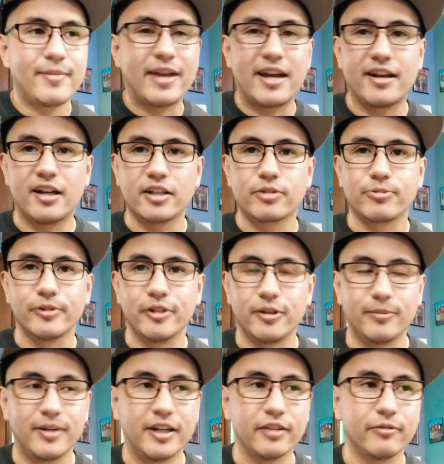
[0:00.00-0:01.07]
and on
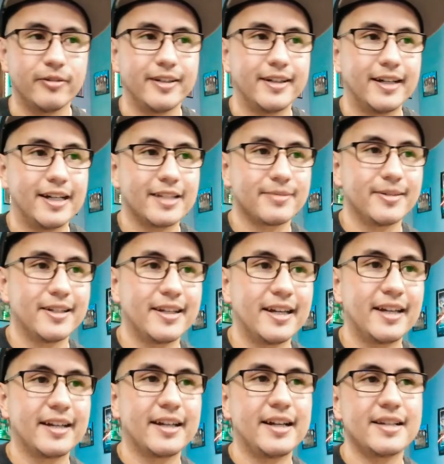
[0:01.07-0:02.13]
Twitter, by the way, guys. But
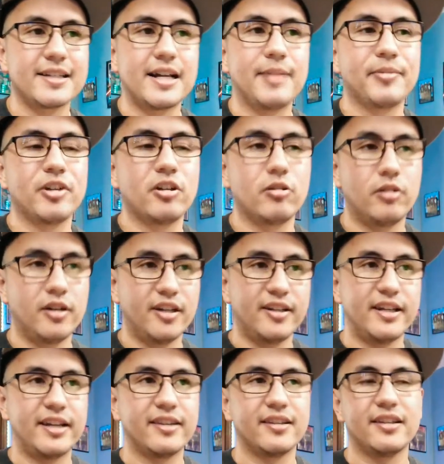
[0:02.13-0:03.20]
again, guys, I'm going to go ahead
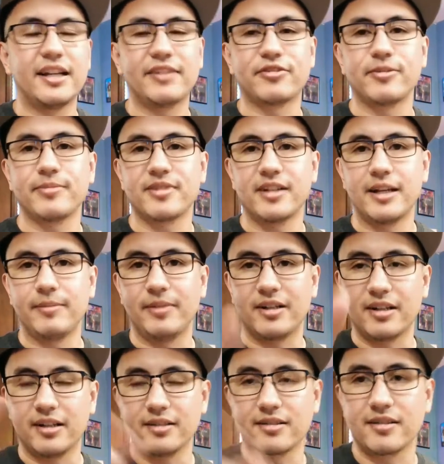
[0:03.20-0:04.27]
and end the live stream tonight
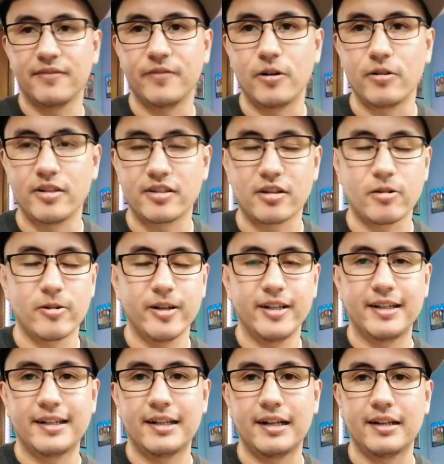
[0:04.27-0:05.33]
because the phone is
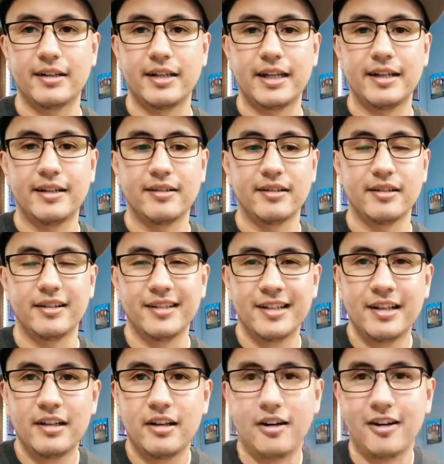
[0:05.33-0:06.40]
already getting
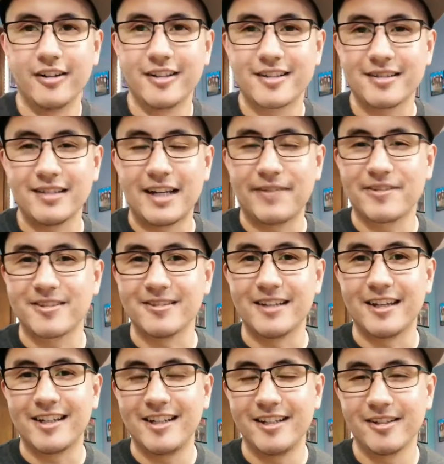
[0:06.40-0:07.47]
on its left
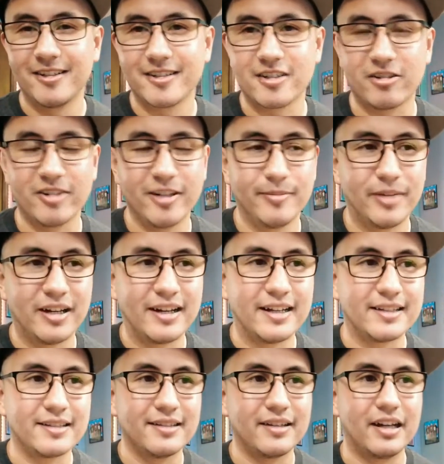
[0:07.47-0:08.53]
leg here. It's already about
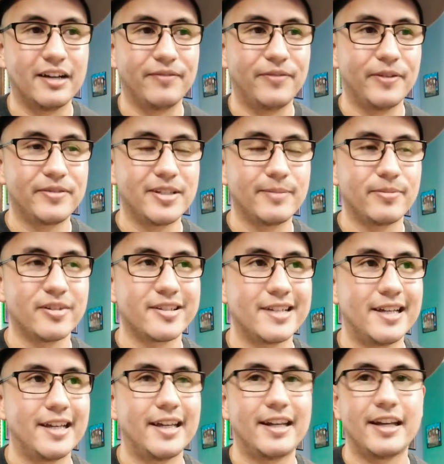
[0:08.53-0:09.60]
at
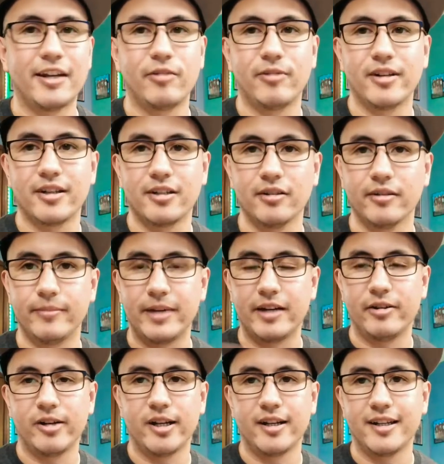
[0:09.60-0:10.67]
15%, and I don't want to kill the
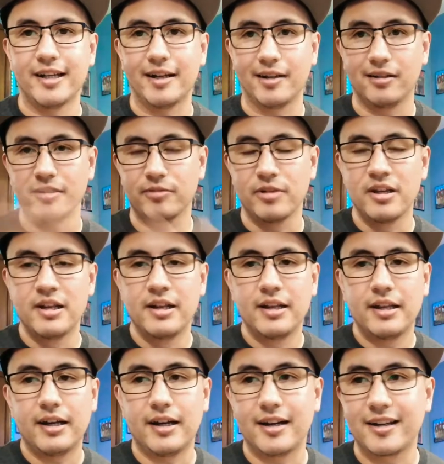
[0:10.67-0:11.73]
battery on it.
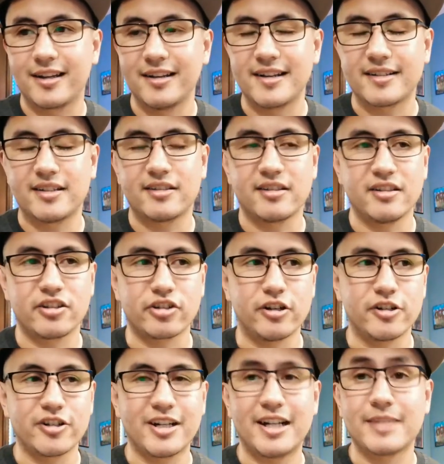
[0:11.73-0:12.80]
I'm gonna connect it to the
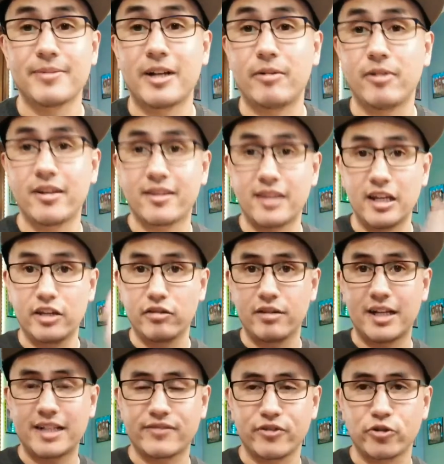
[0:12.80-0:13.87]
charger, guys. But I want to thank you
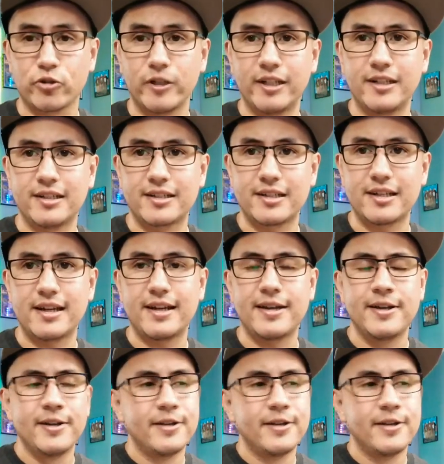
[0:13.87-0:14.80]
guys for joining in tonight,